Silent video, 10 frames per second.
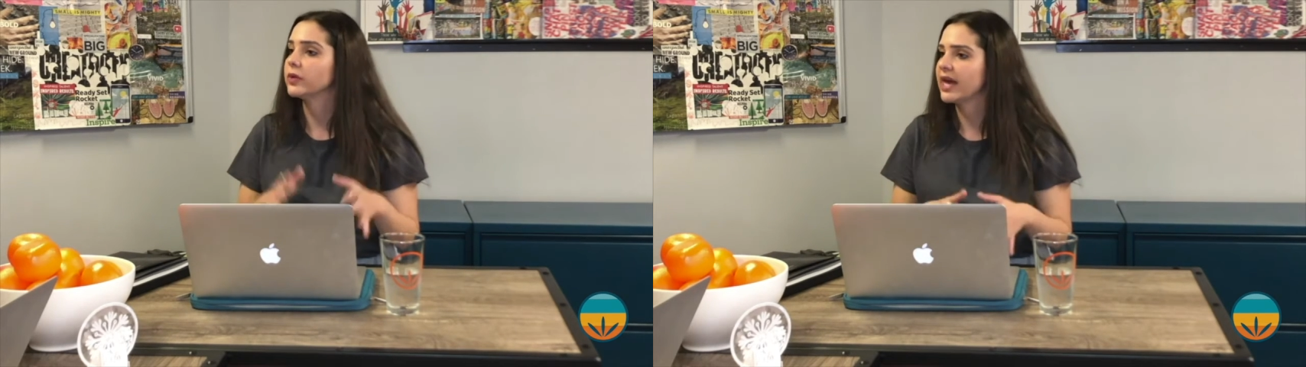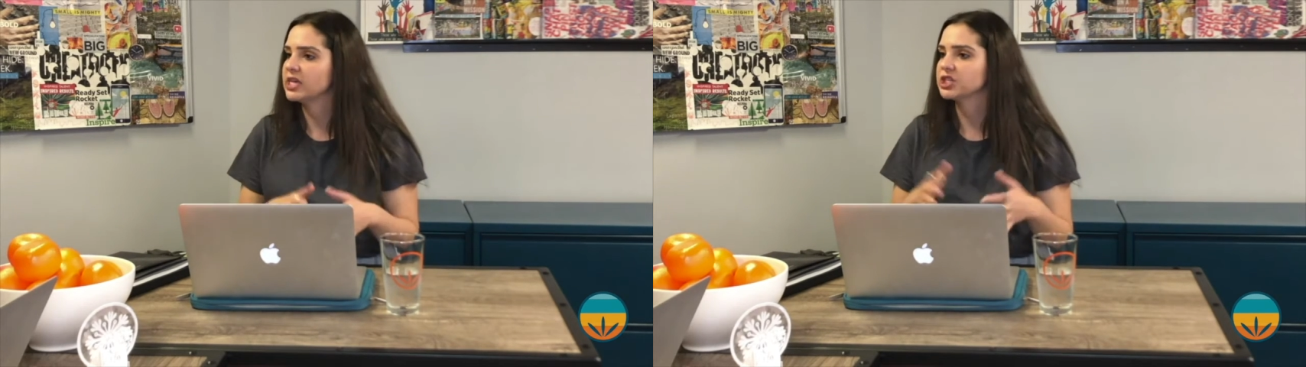
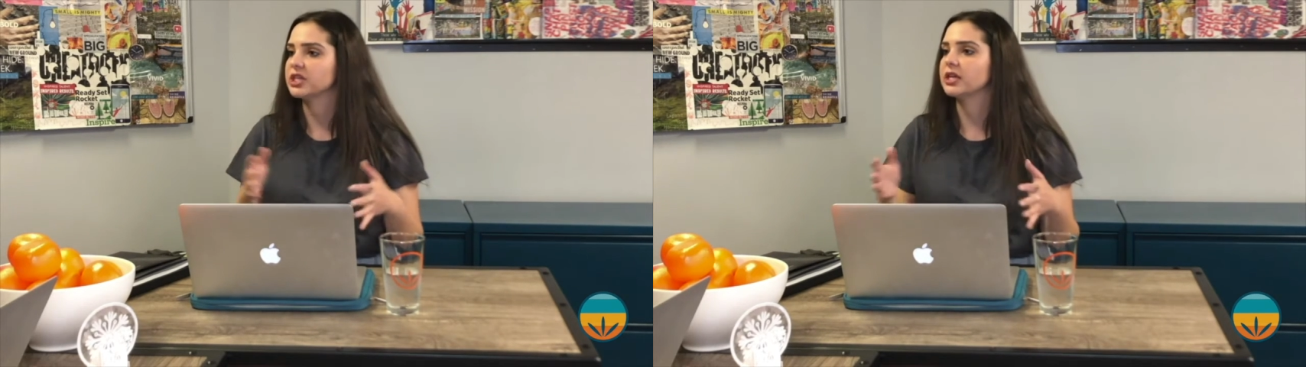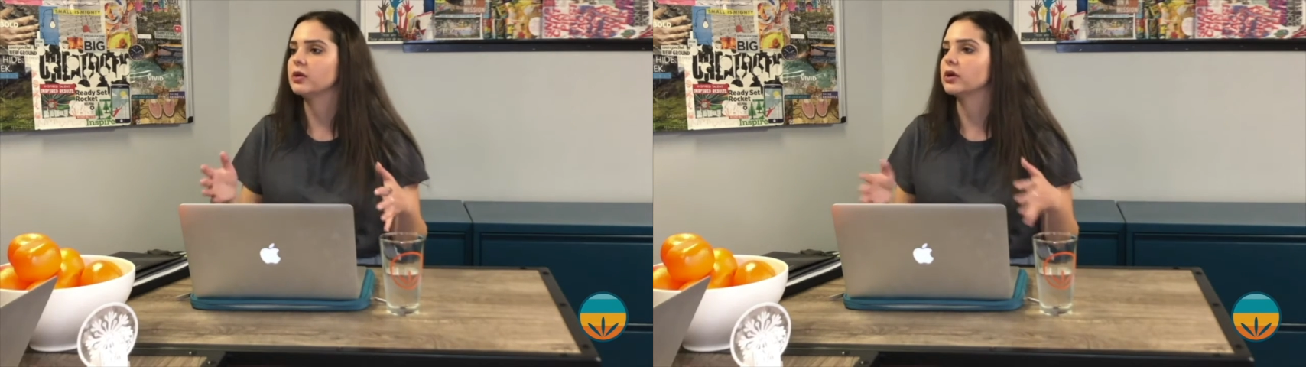
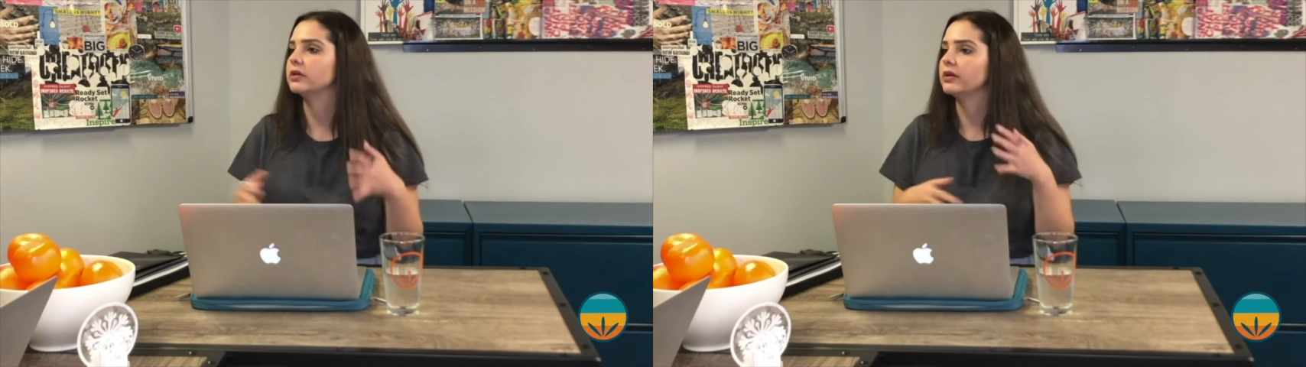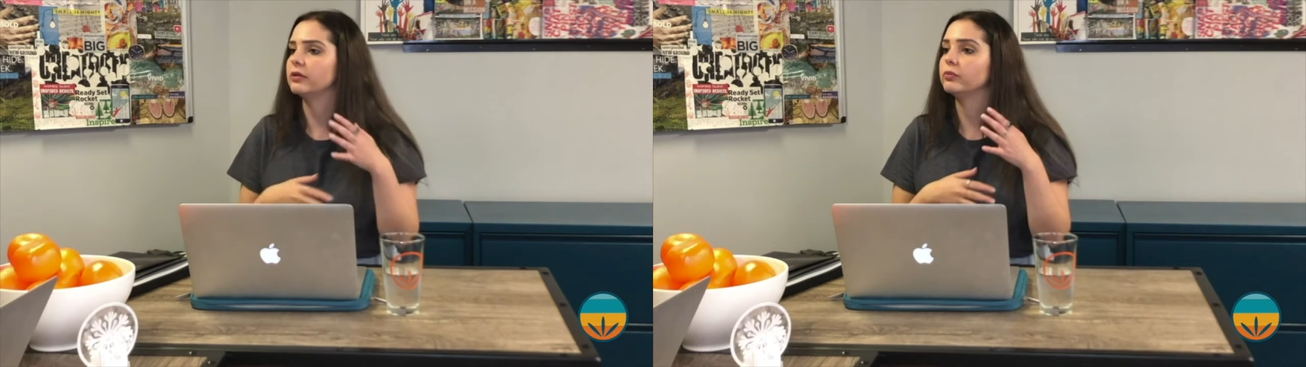location or
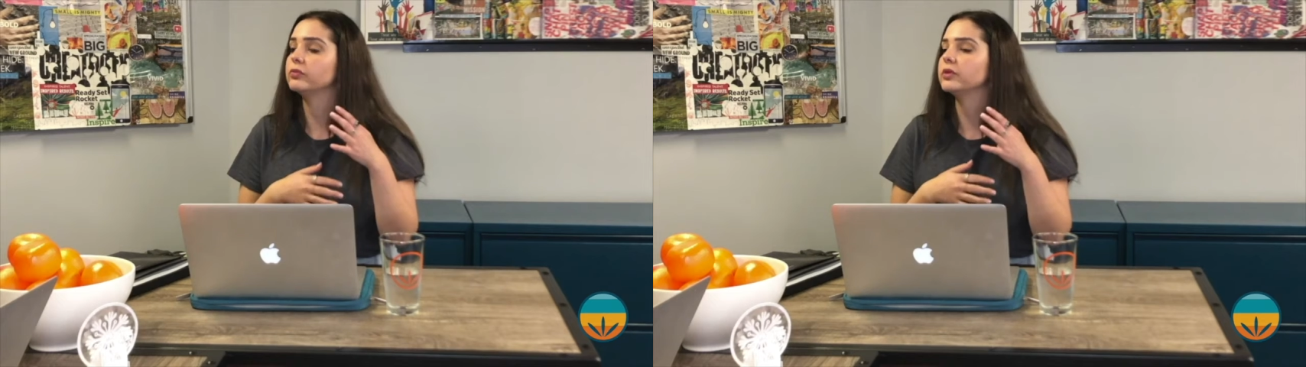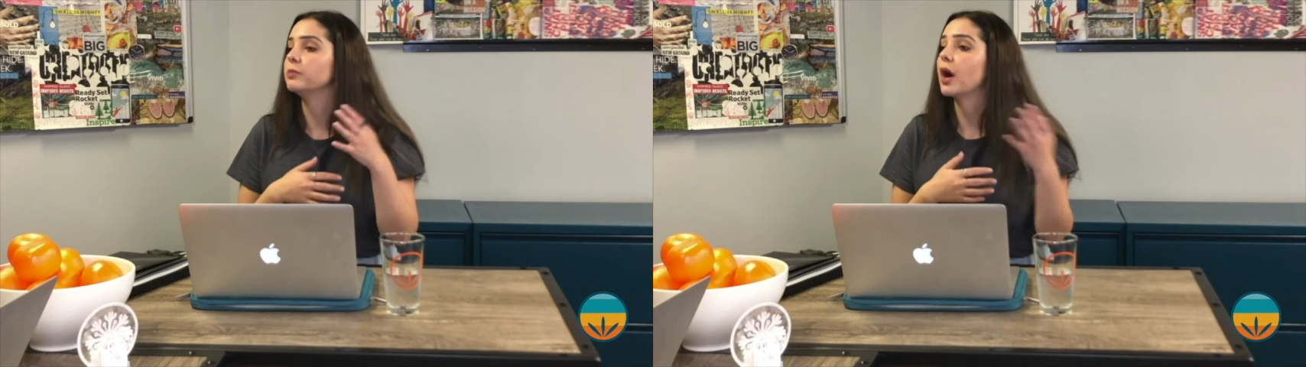the
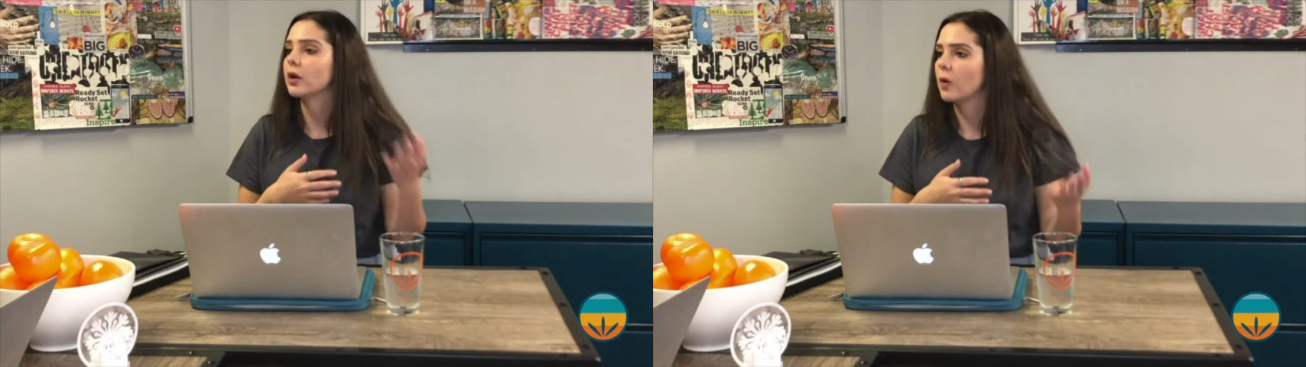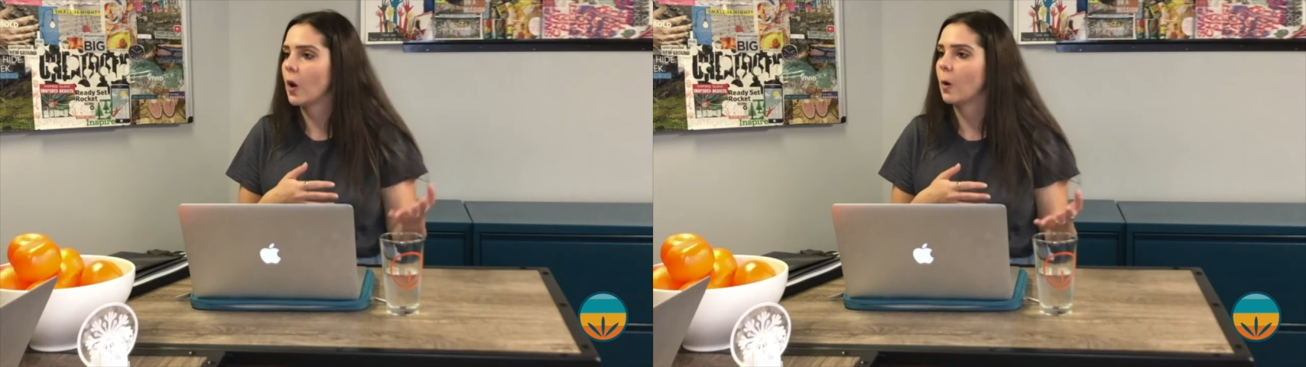the
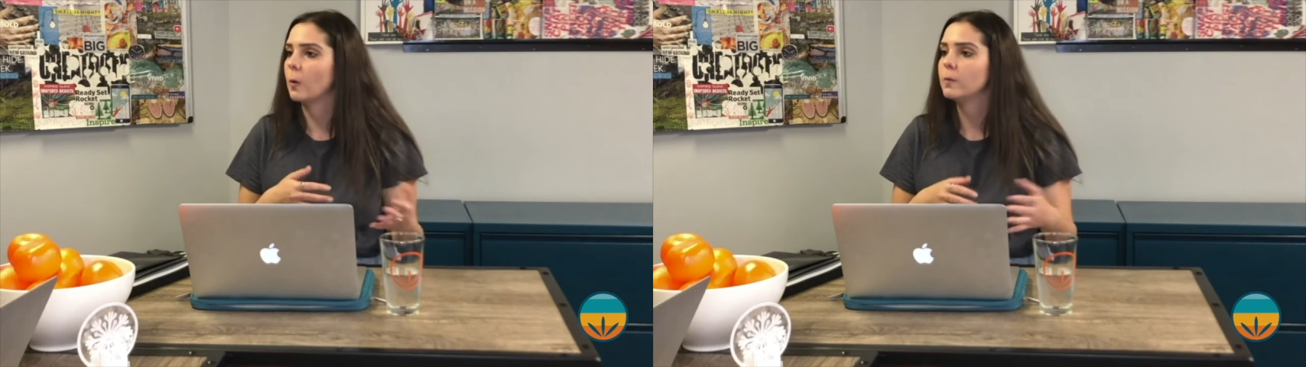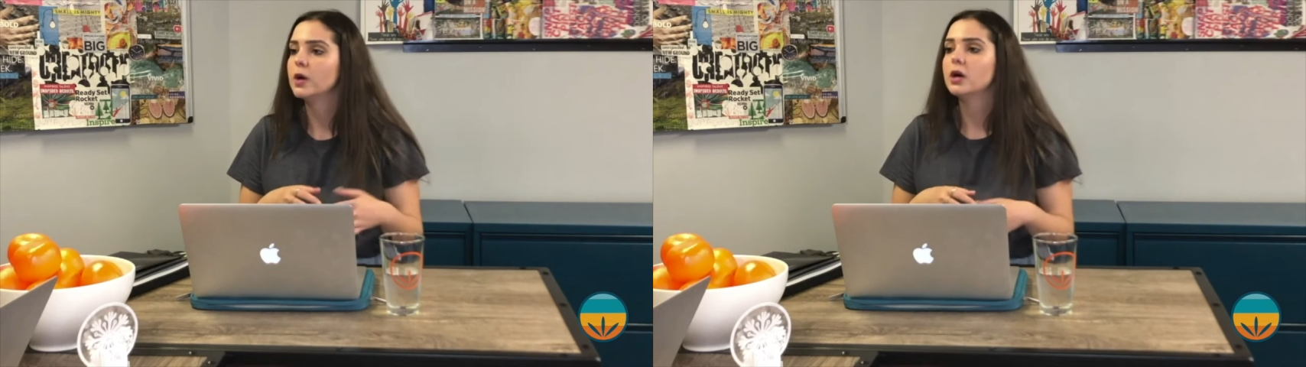model
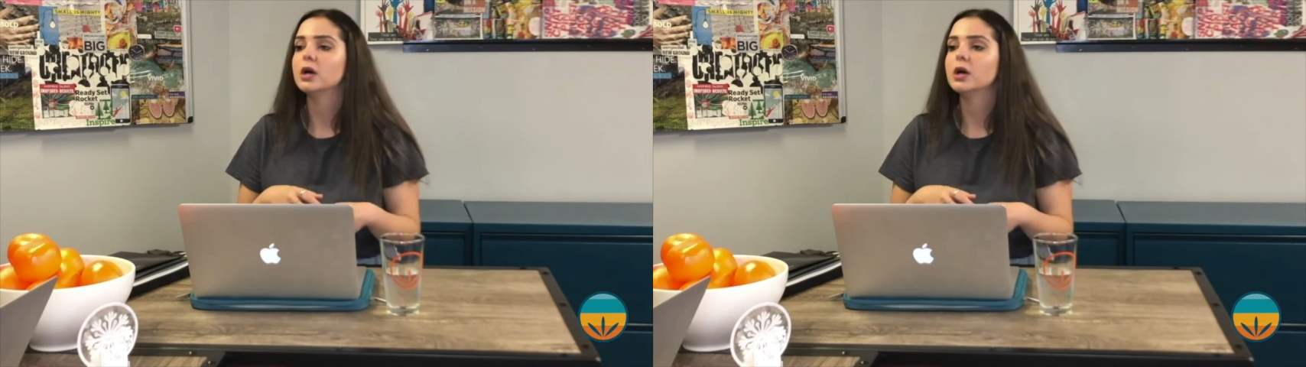home